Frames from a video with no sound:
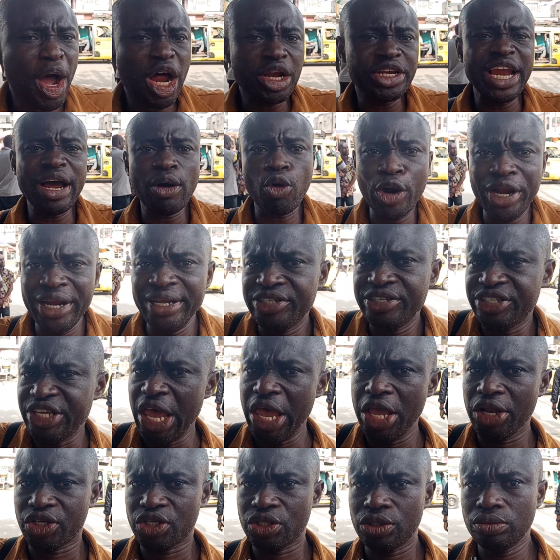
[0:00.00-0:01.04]
But they couldn't
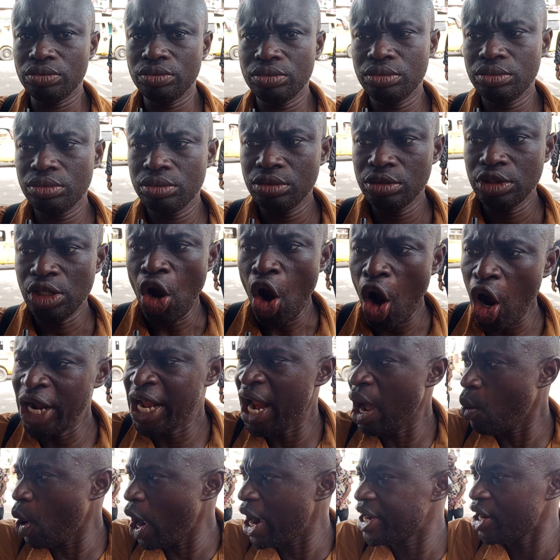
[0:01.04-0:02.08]
see it.
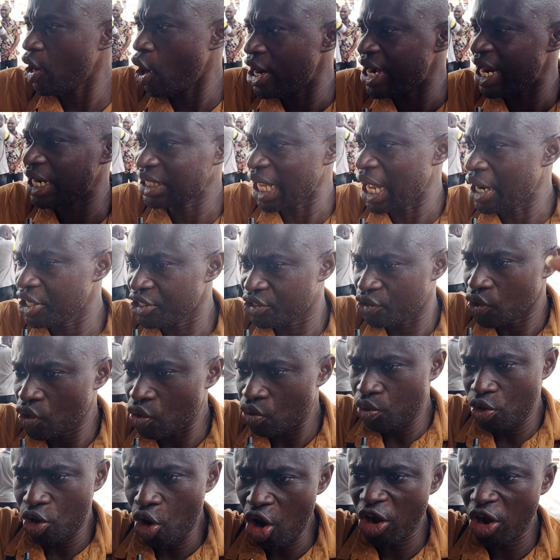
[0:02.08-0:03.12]
Only what they understand is
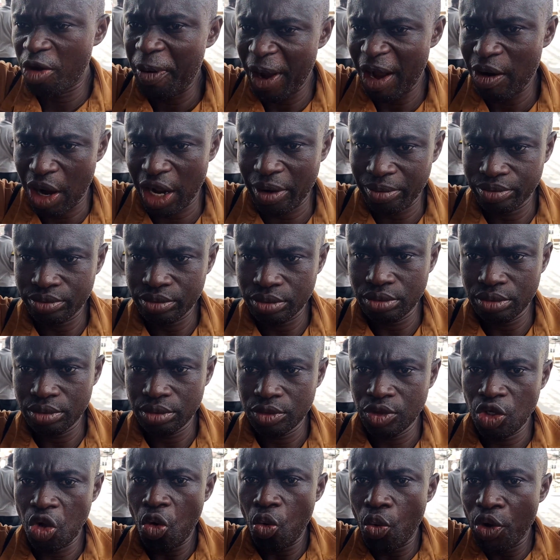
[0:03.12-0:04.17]
we hold power.
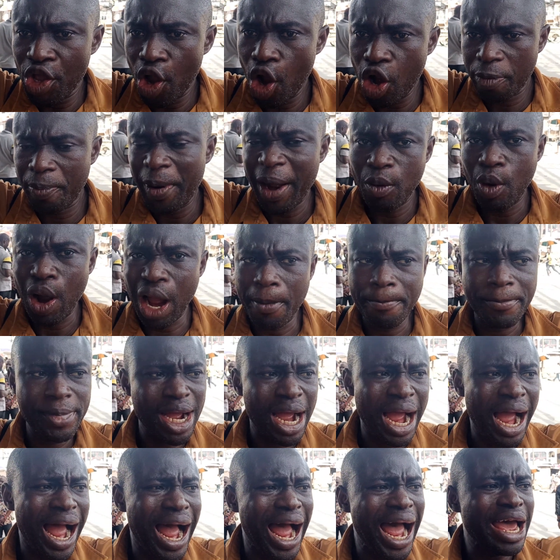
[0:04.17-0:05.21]
We hold power.
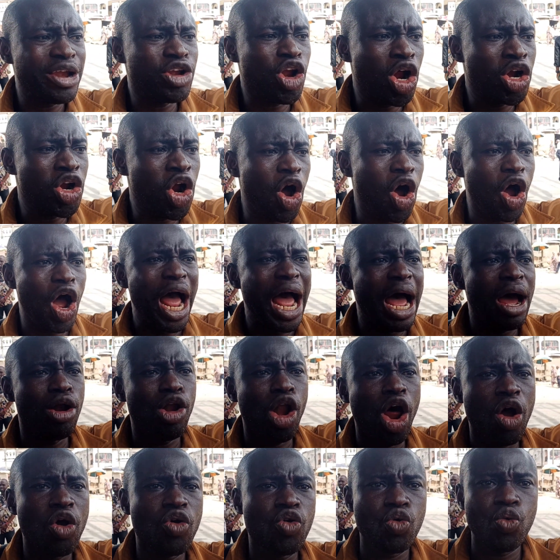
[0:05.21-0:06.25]
I don't know how
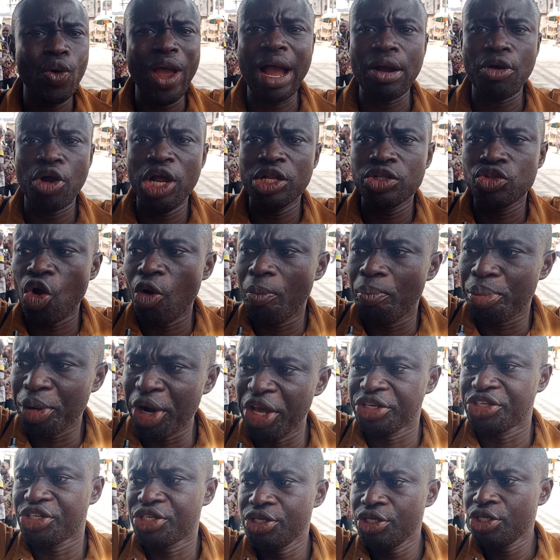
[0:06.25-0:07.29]
long we are going to
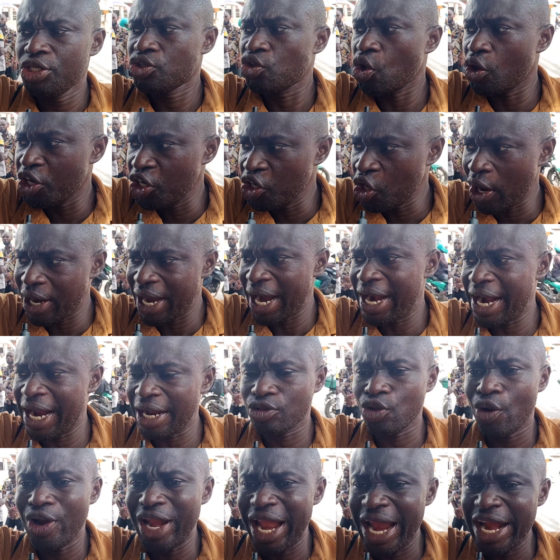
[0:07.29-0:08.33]
preach to to the
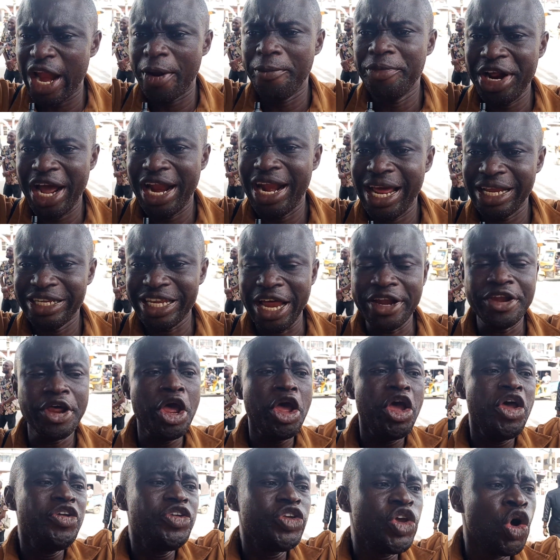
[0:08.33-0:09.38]
northerners to let them realize that
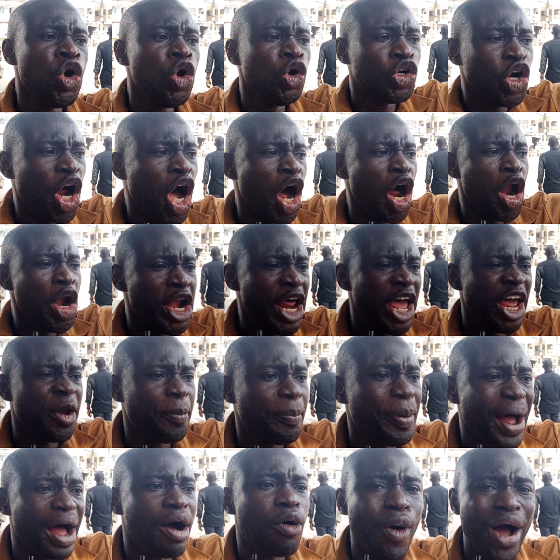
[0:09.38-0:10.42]
you don't
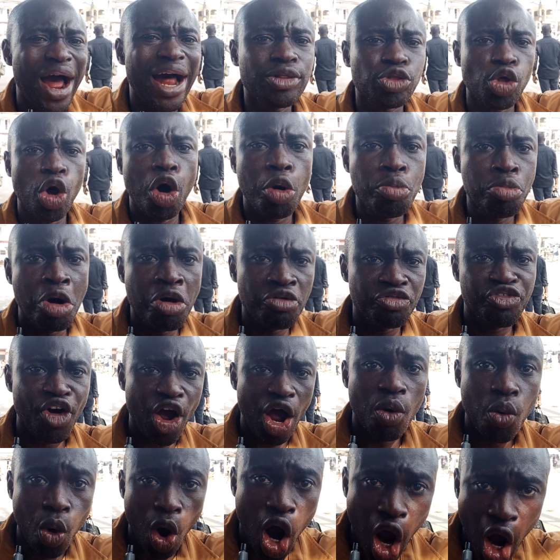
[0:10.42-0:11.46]
need power to move
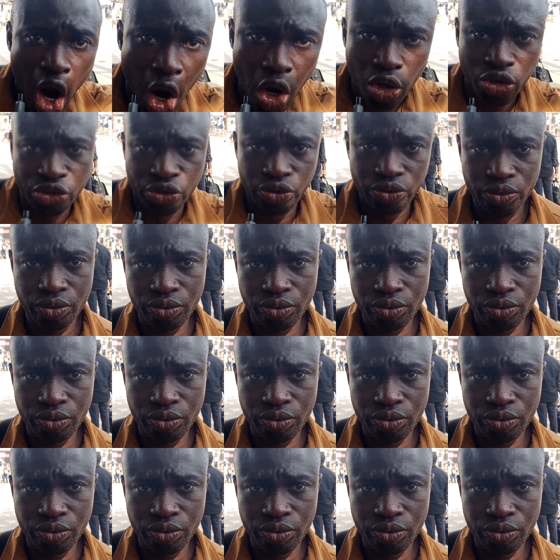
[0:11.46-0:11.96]
forward.